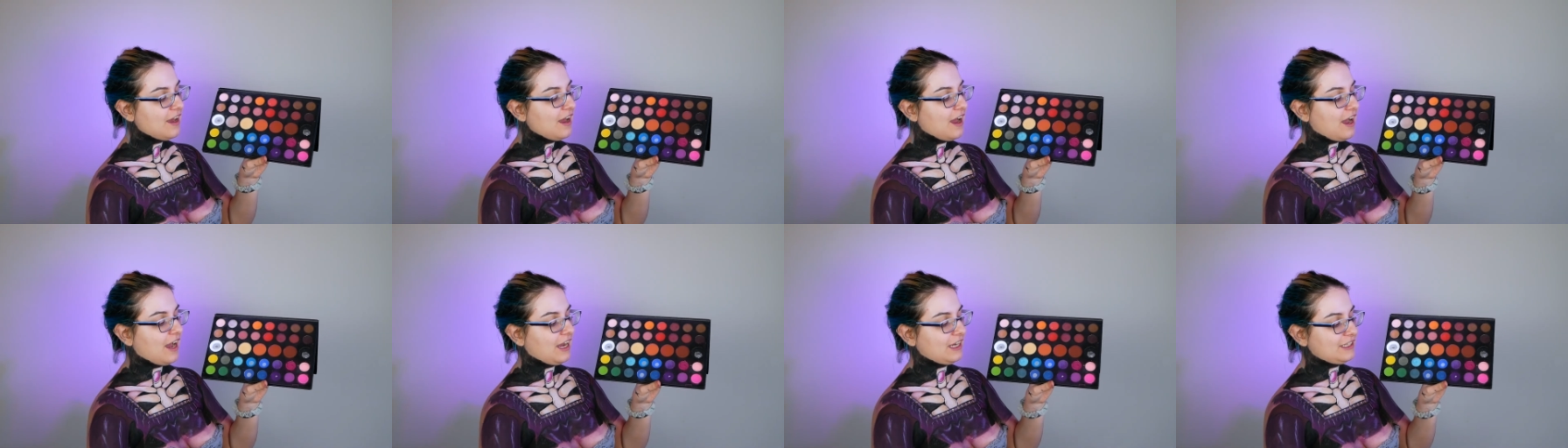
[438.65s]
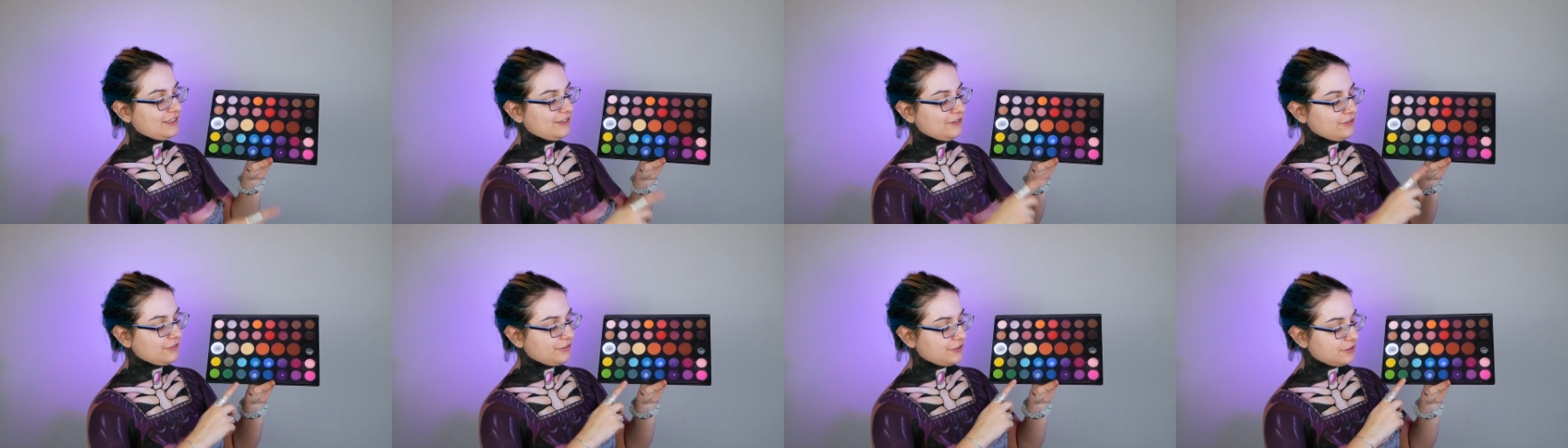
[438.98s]
I
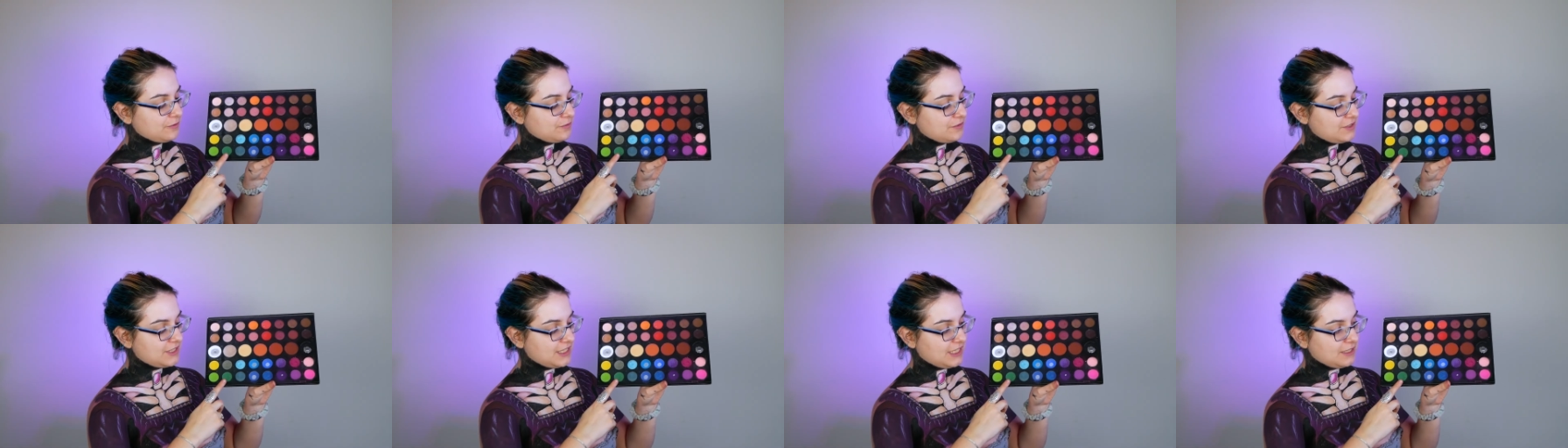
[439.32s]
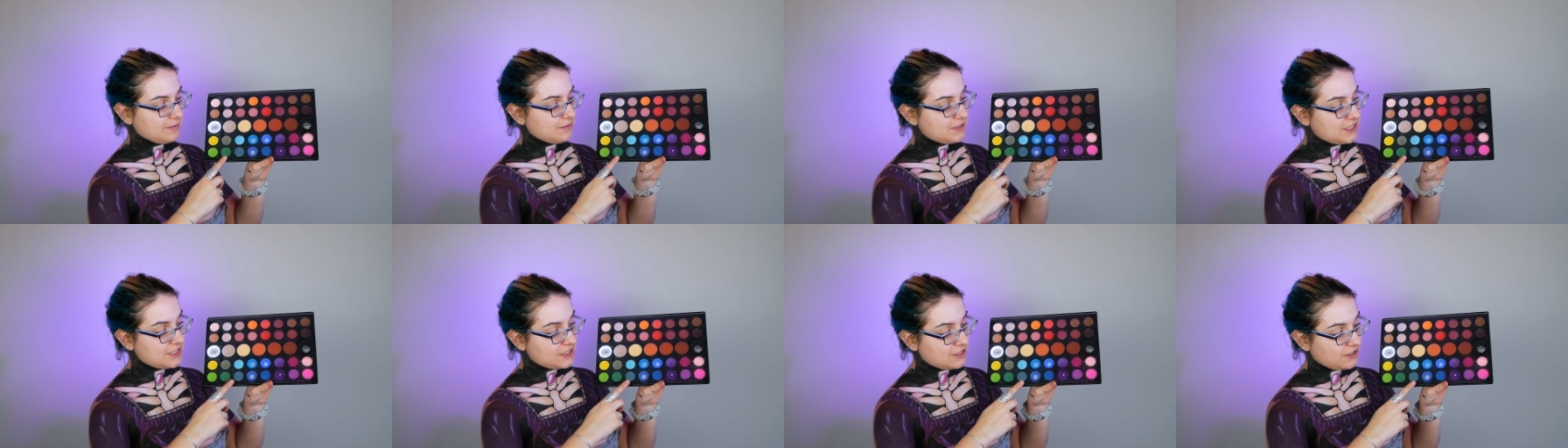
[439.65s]
took from
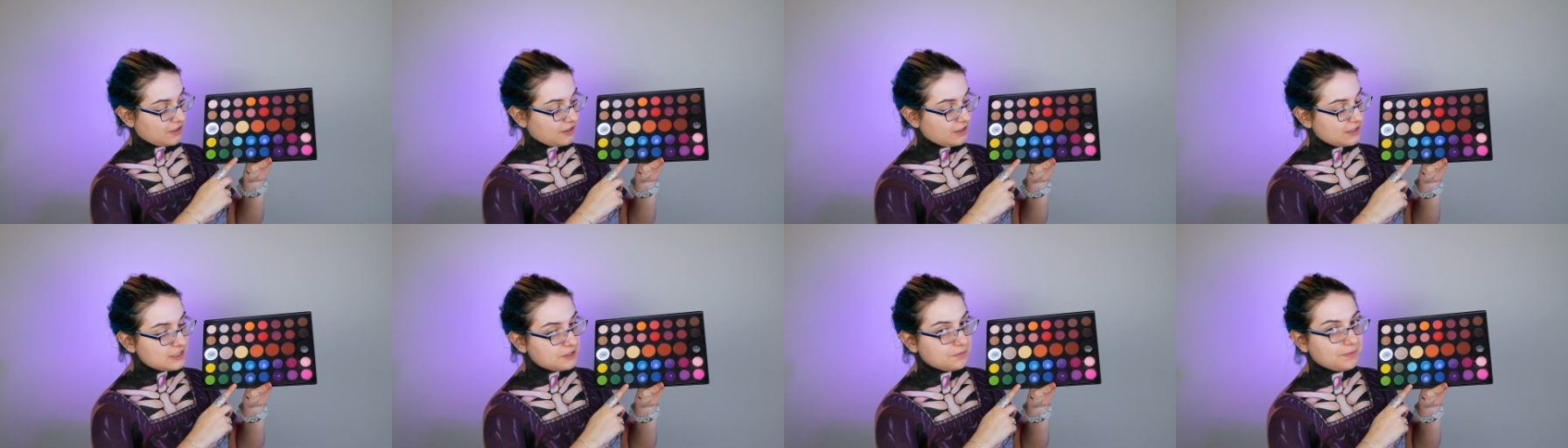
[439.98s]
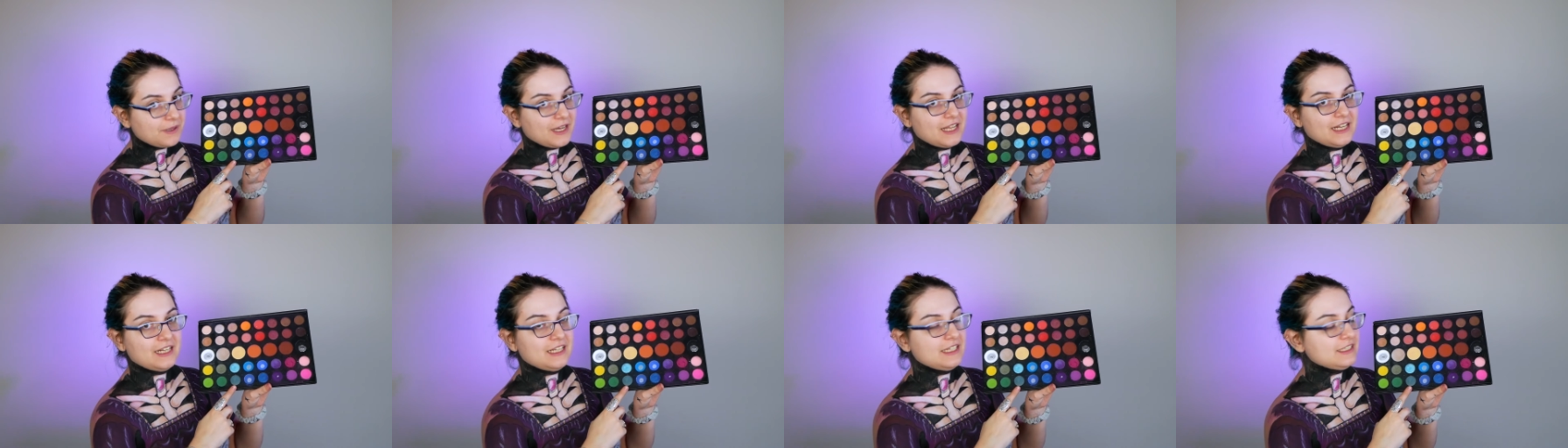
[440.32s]
James Charles
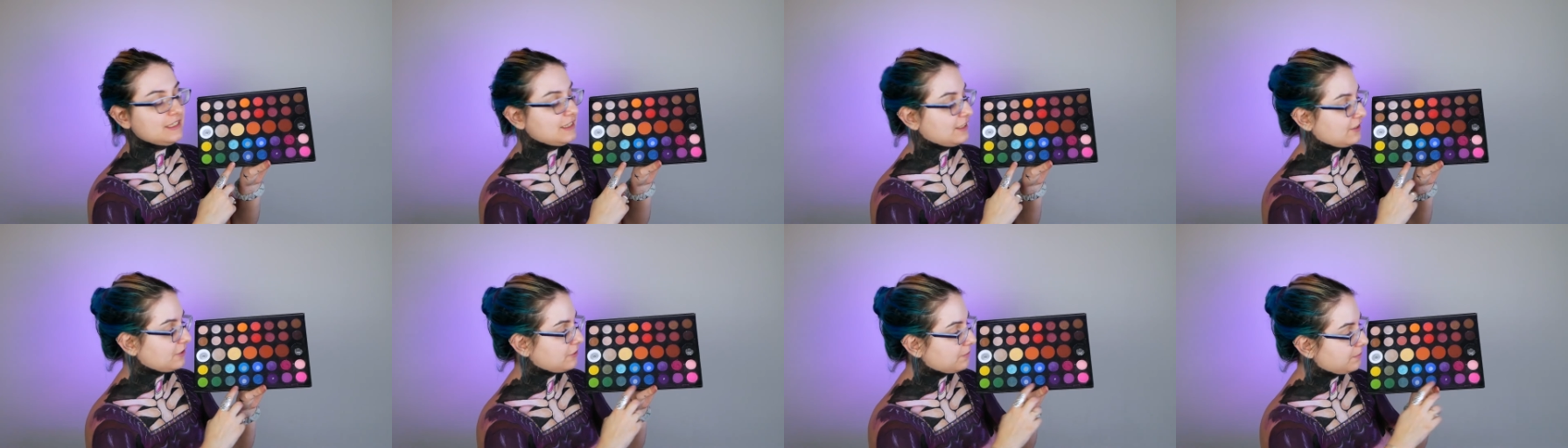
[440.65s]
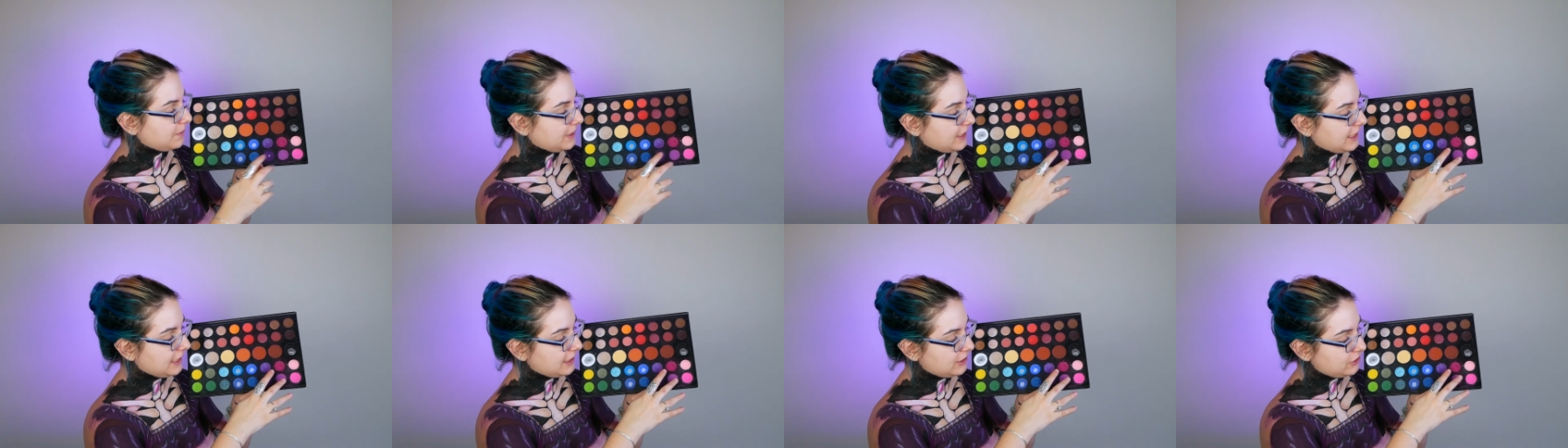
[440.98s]
palette a
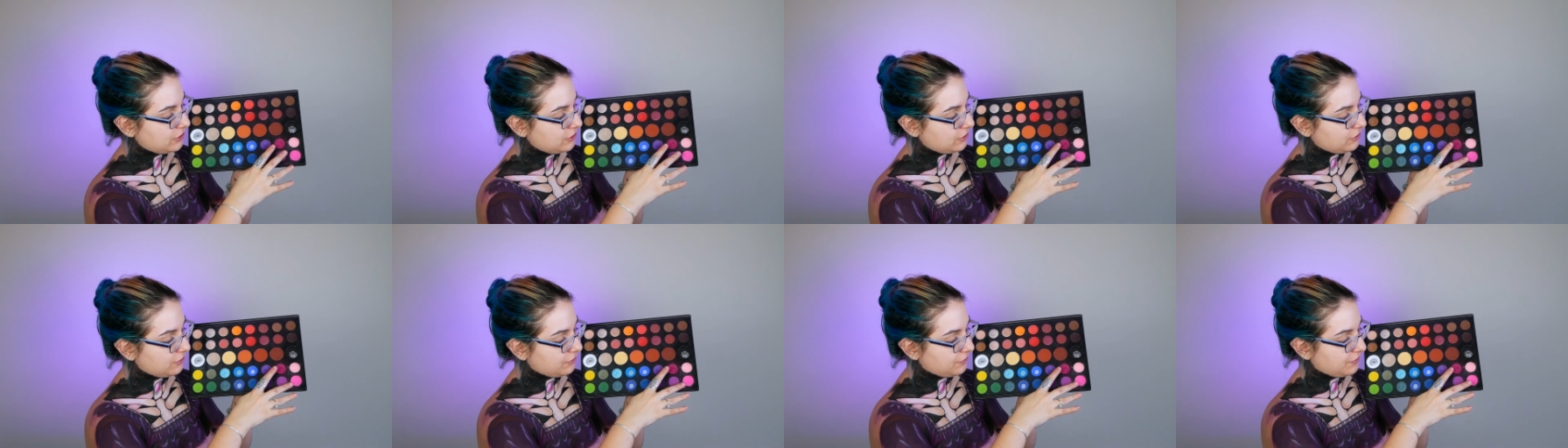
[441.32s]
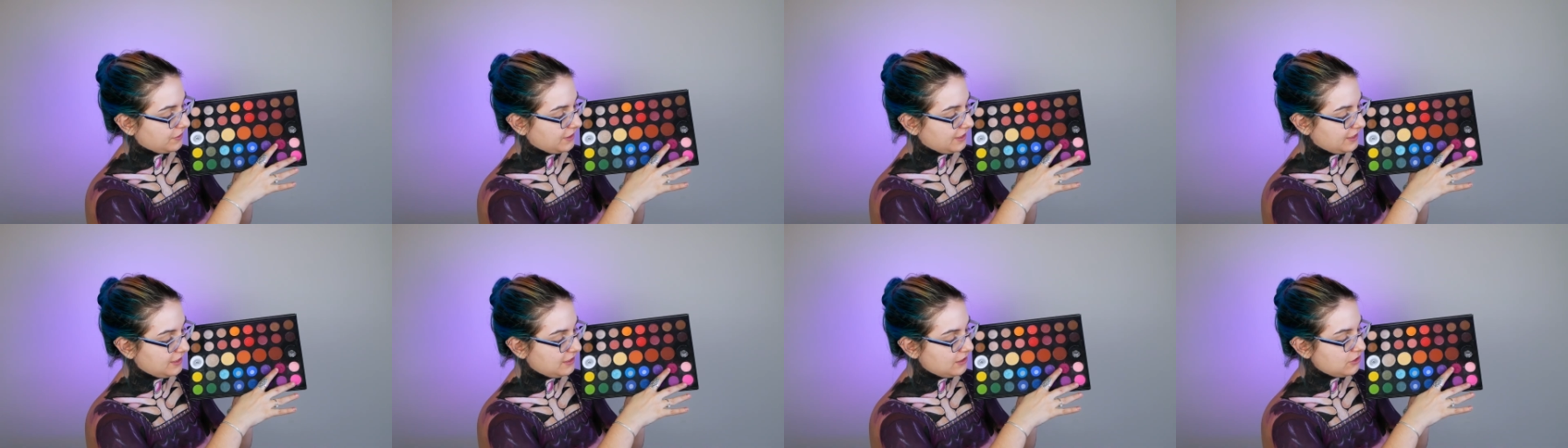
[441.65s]
combination of
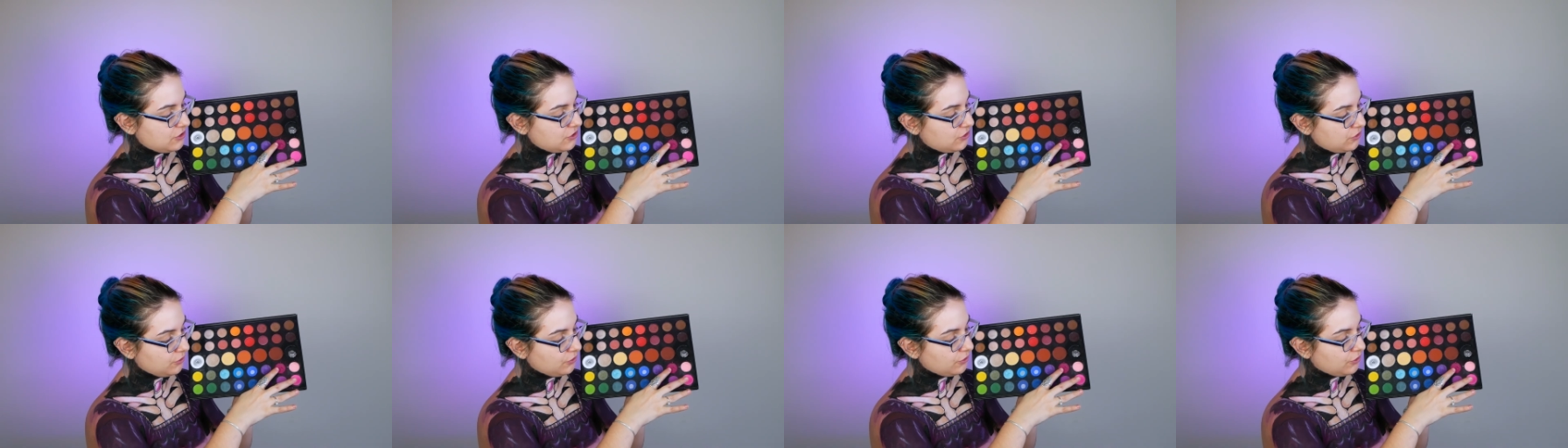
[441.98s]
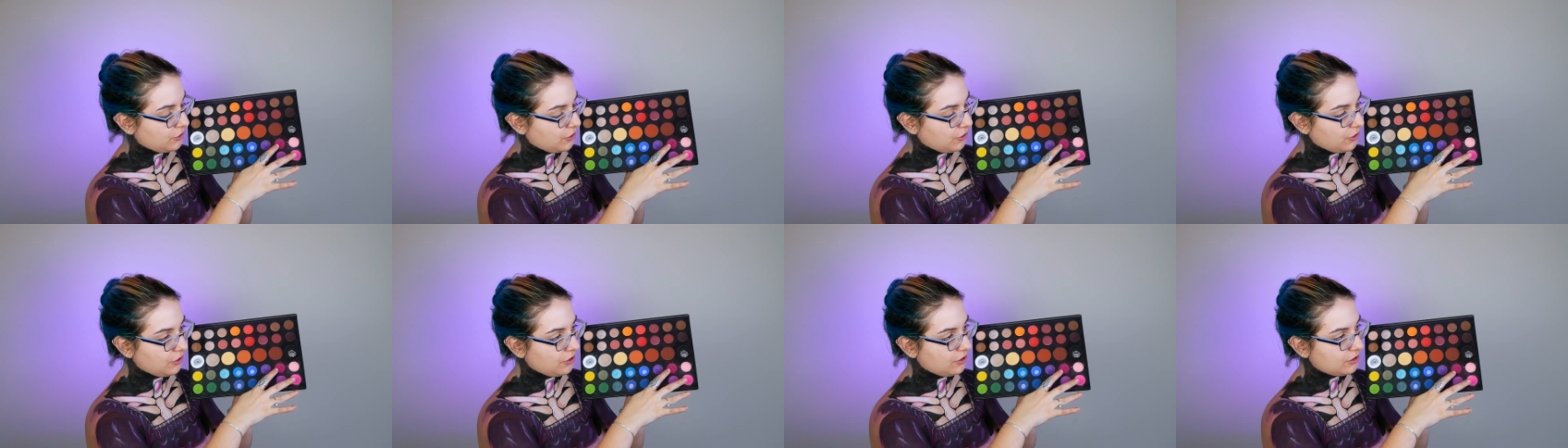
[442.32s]
these two
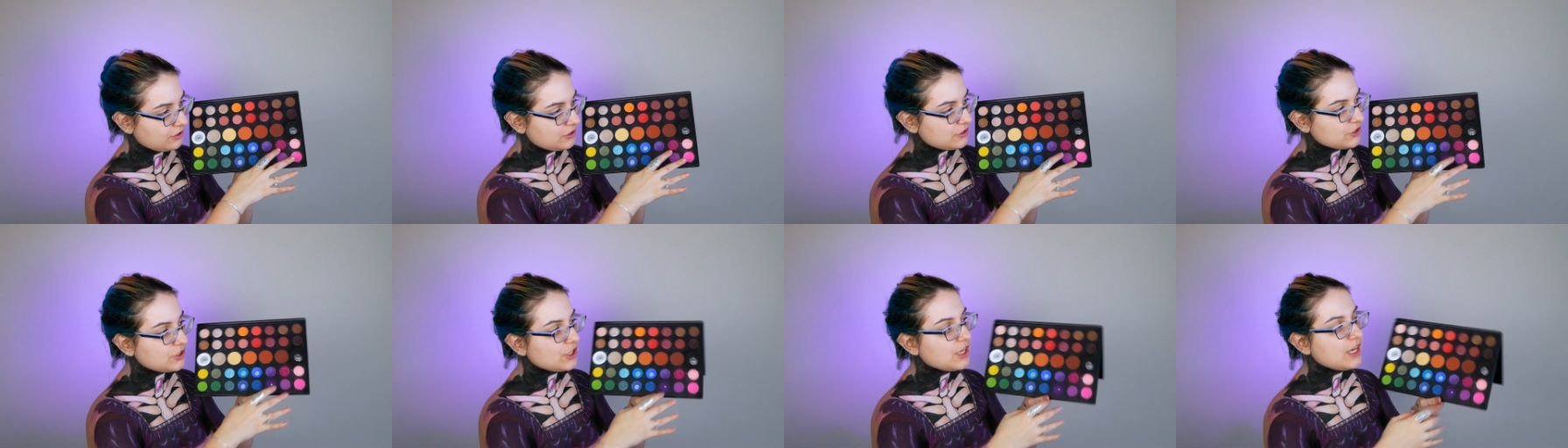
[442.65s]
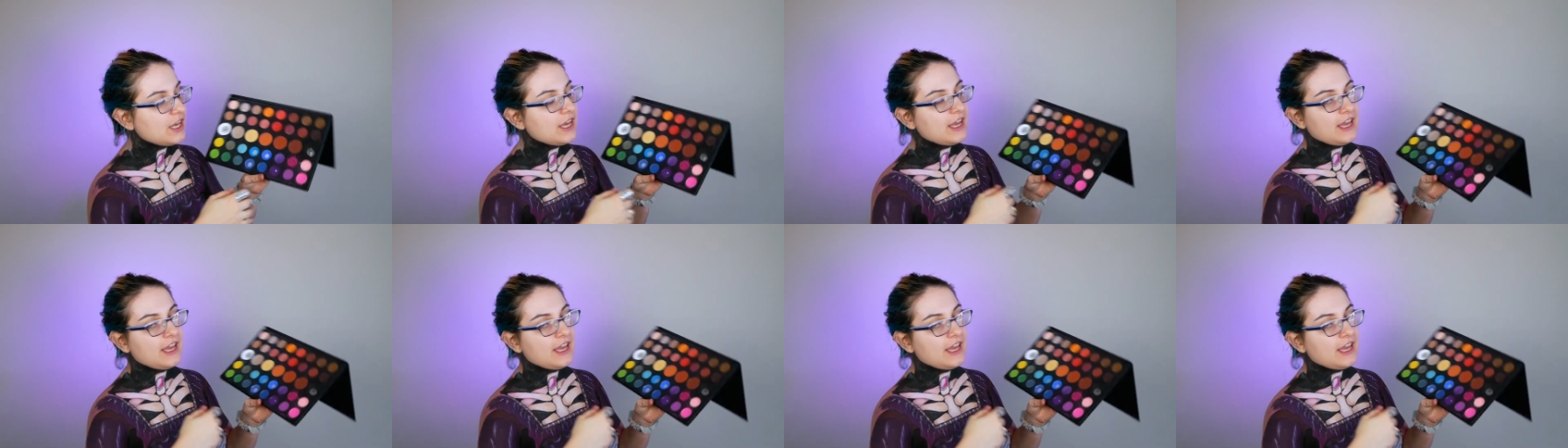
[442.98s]
colors,